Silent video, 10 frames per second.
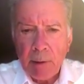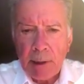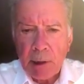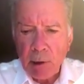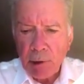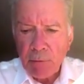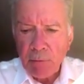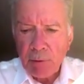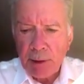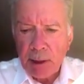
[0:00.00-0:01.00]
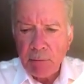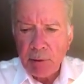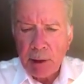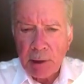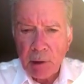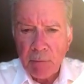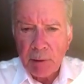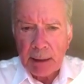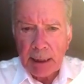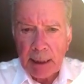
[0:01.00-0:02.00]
results would decrease over